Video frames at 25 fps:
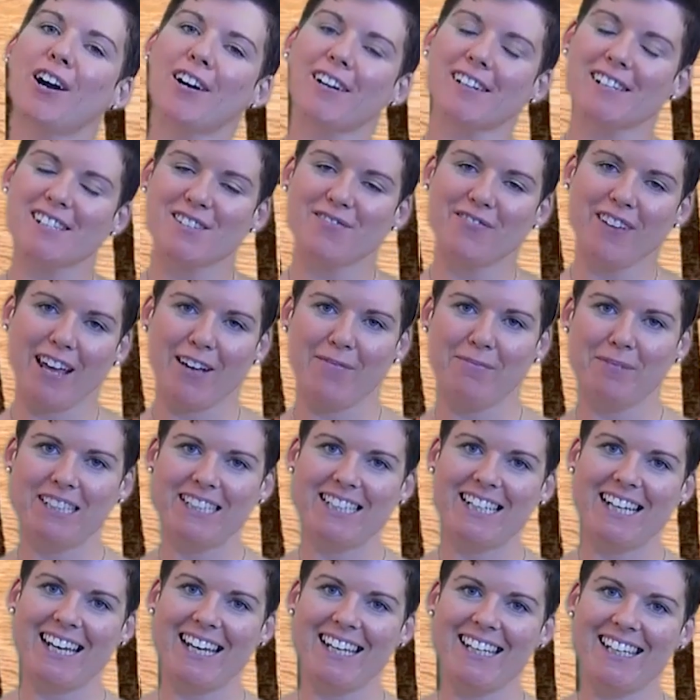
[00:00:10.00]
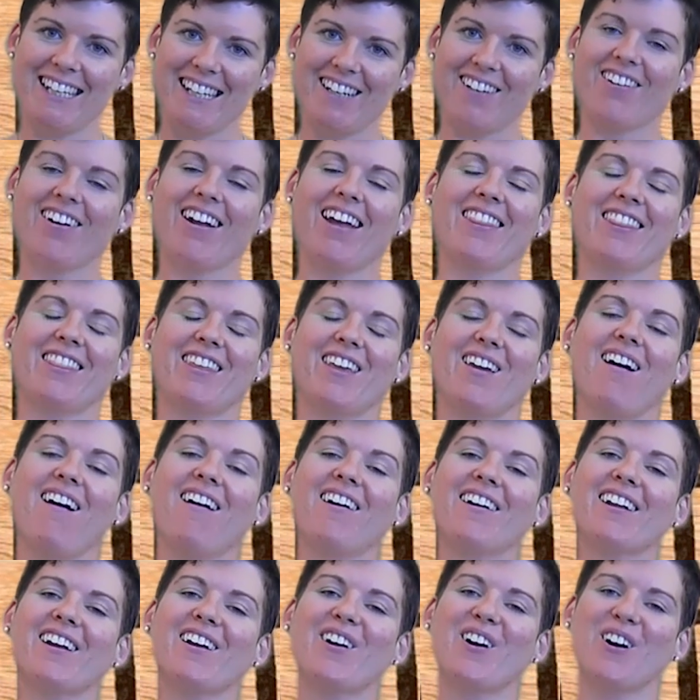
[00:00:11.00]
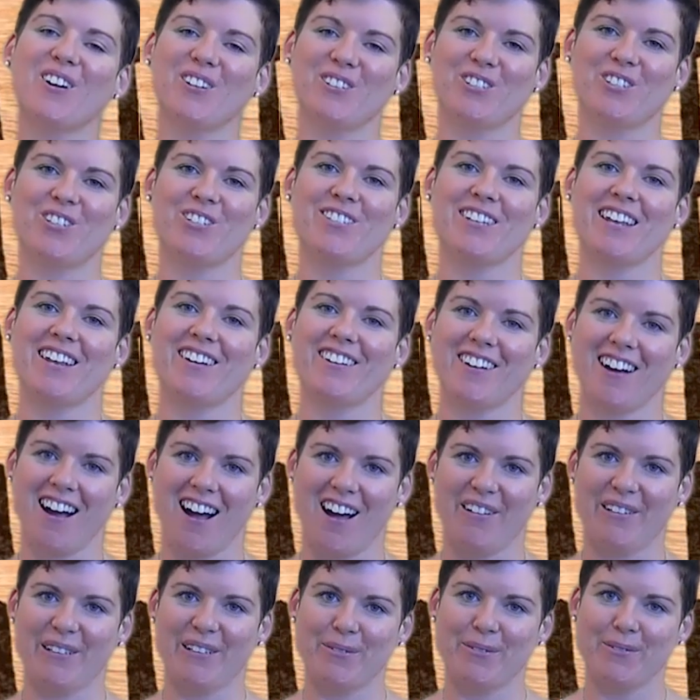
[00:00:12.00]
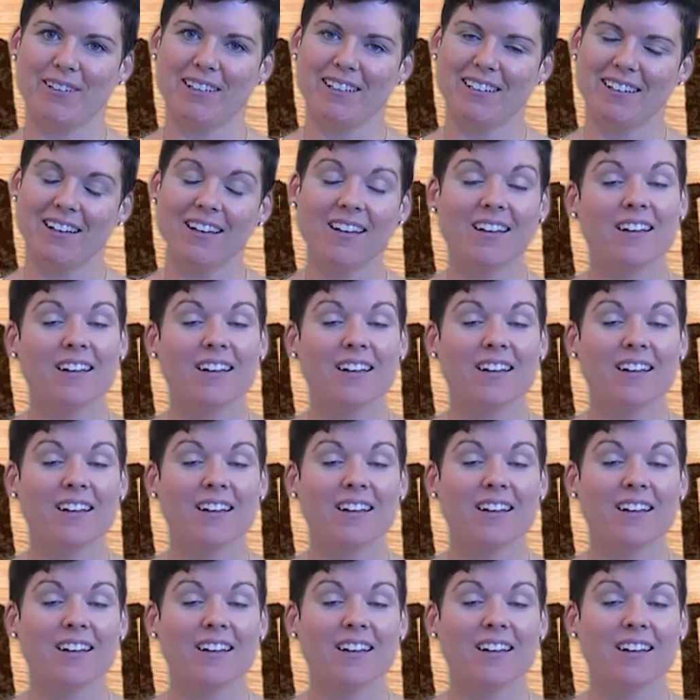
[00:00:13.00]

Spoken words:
Arts Family Day here at the Art and Culture Center, Hollywood.